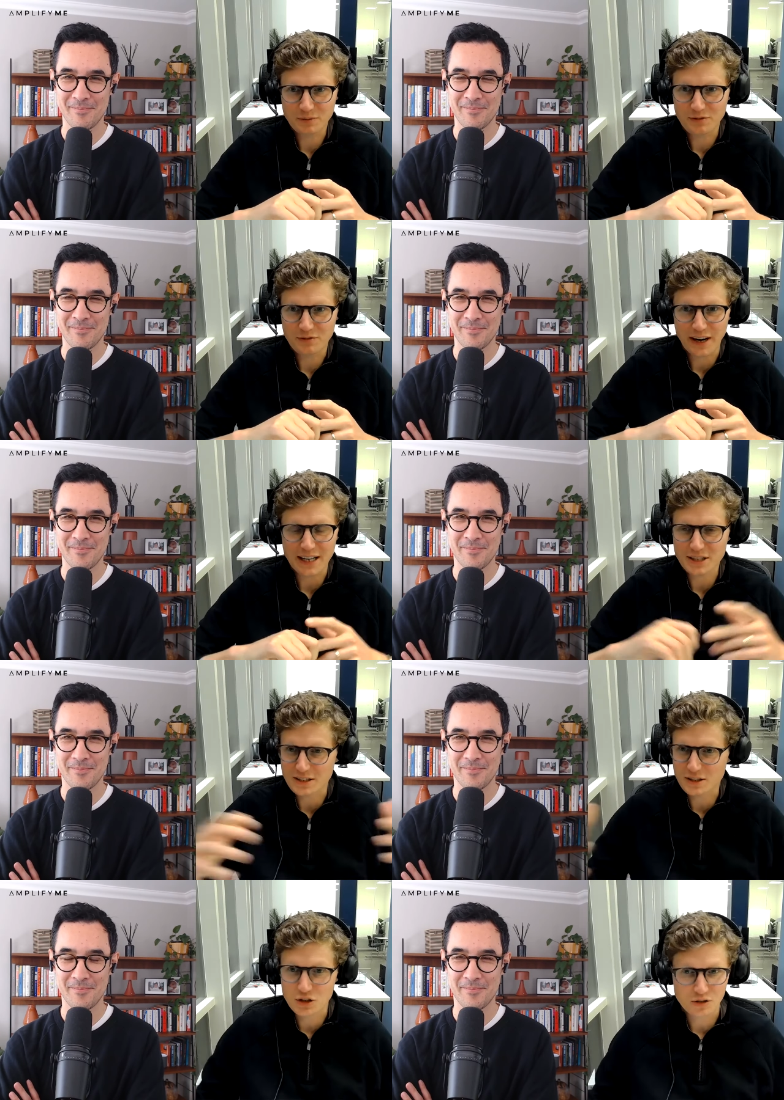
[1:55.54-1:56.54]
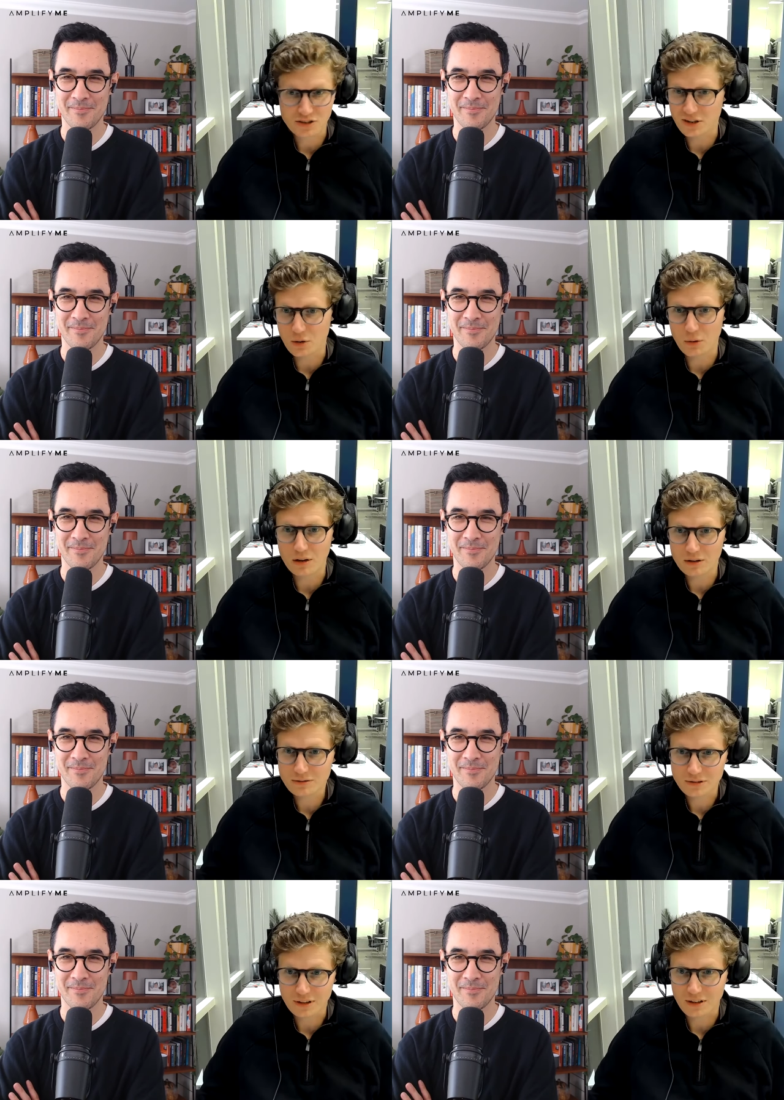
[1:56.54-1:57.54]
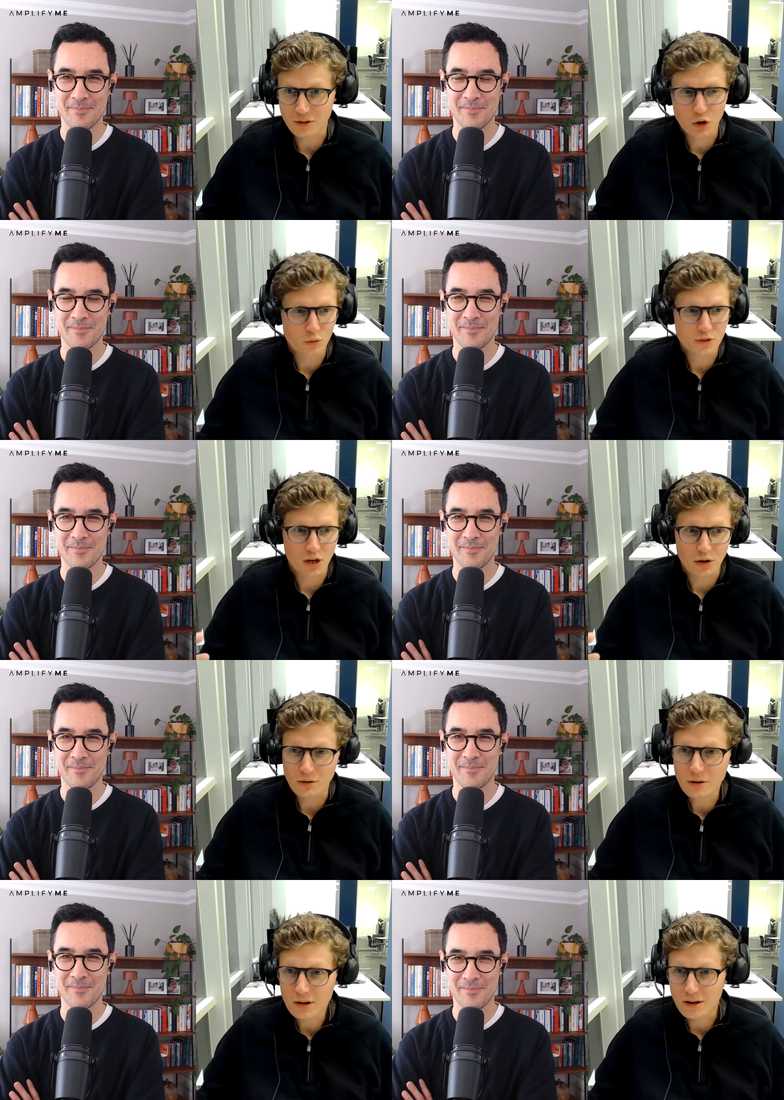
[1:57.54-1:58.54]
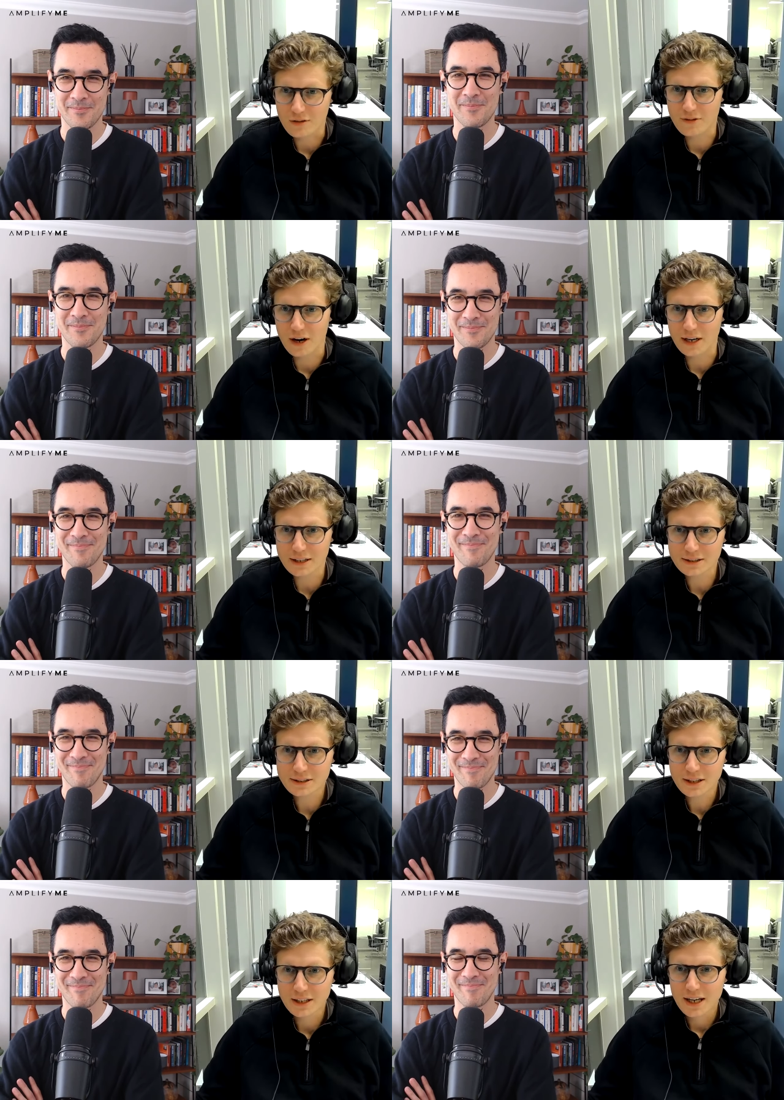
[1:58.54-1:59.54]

Speaker 1: financial institutions in the world, you know, the who's who of finance,